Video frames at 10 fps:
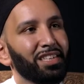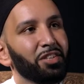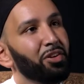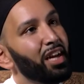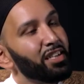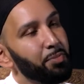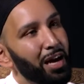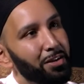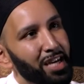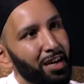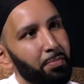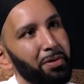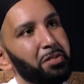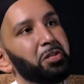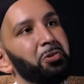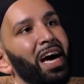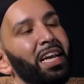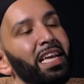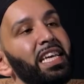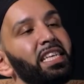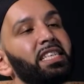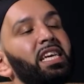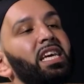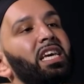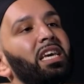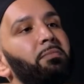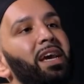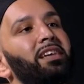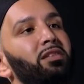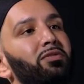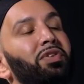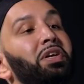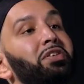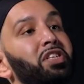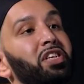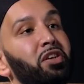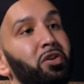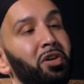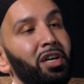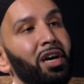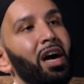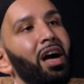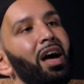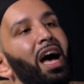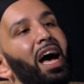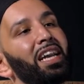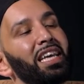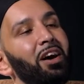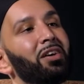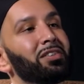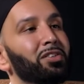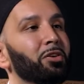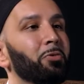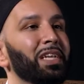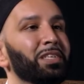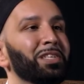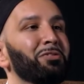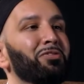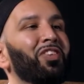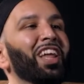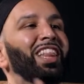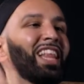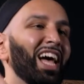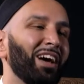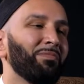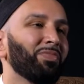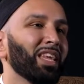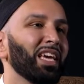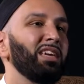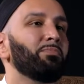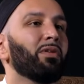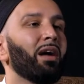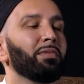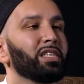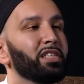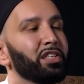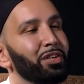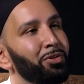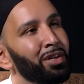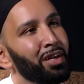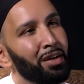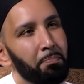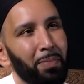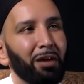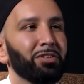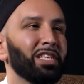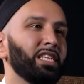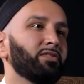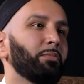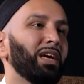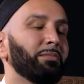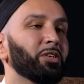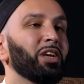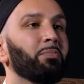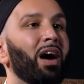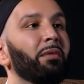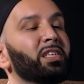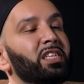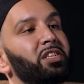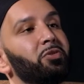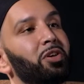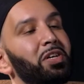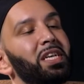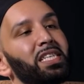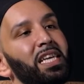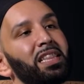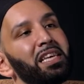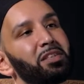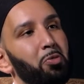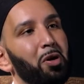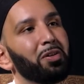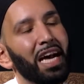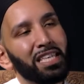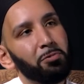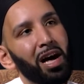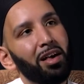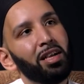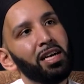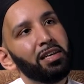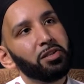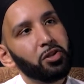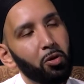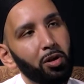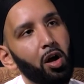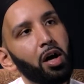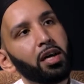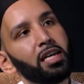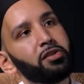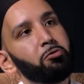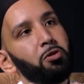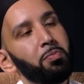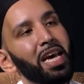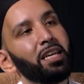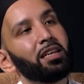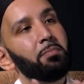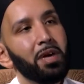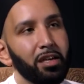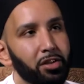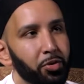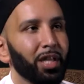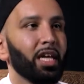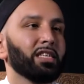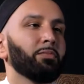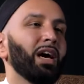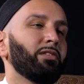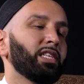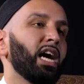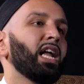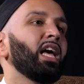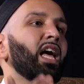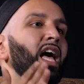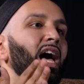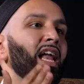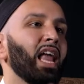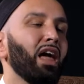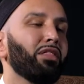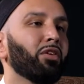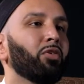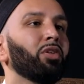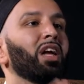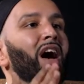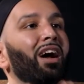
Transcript: So Allah subhanahu wa ta'ala puts you at ease. He makes you feel secure, and He also grants you fadla. He promises you bounties from Him. So He promises you goodness in this world as well, so long as you remain committed to Allah subhanahu wa ta'ala and ethical.